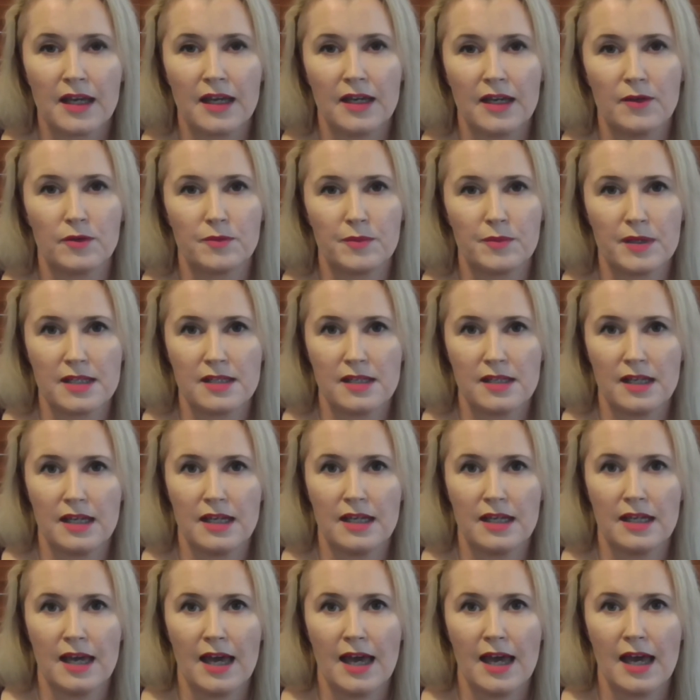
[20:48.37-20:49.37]
it would be
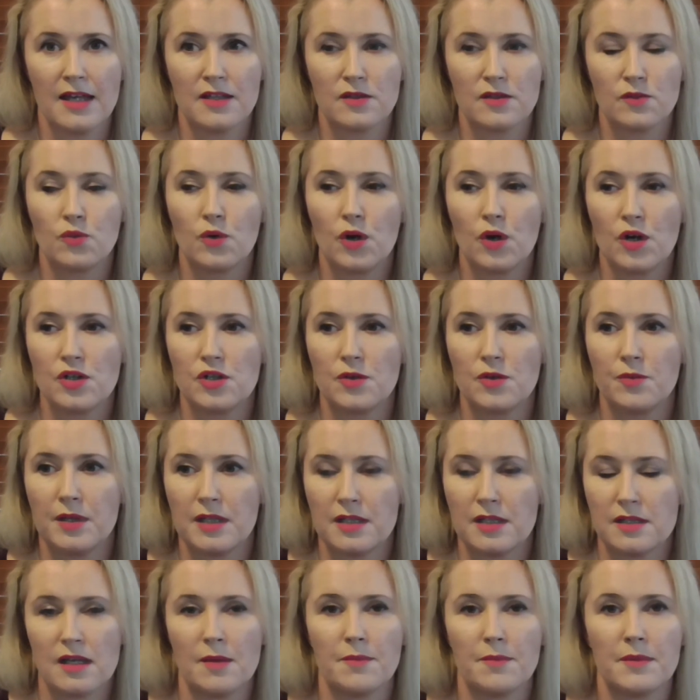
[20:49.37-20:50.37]
seen as
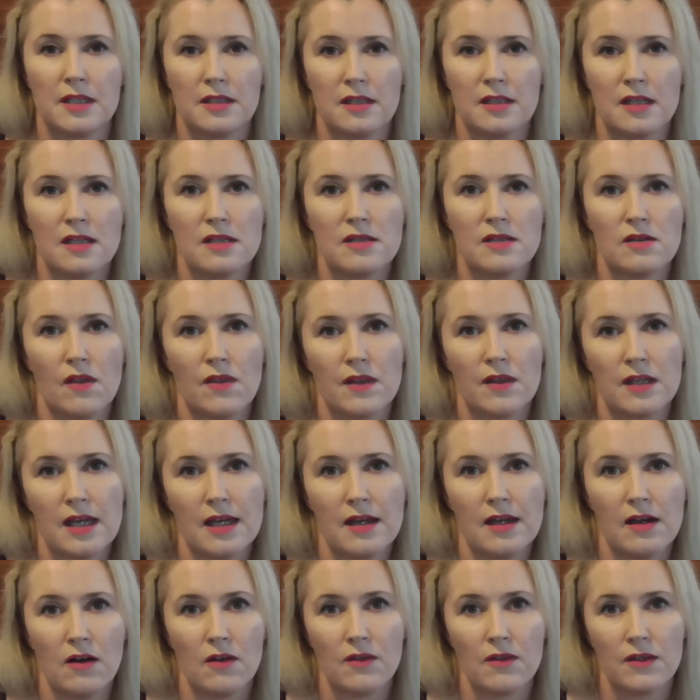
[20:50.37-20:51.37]
worshipping something that is on
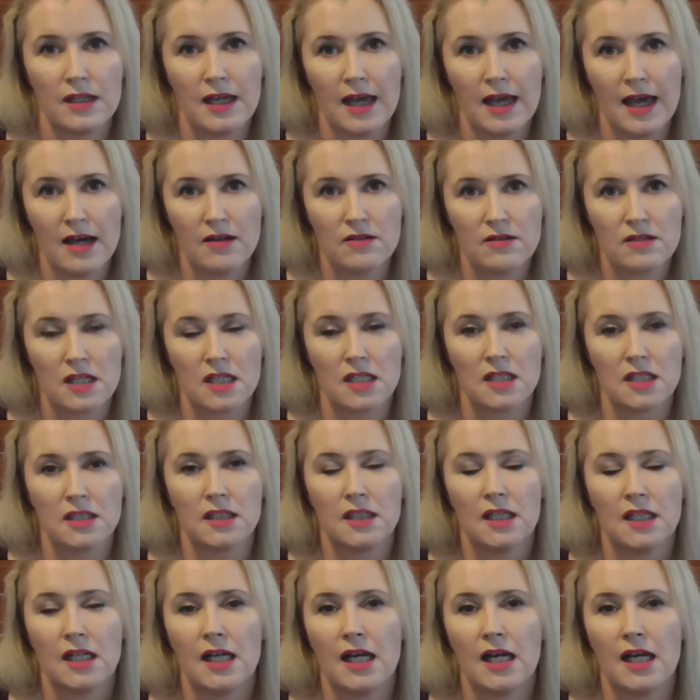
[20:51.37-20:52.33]
the on the outer.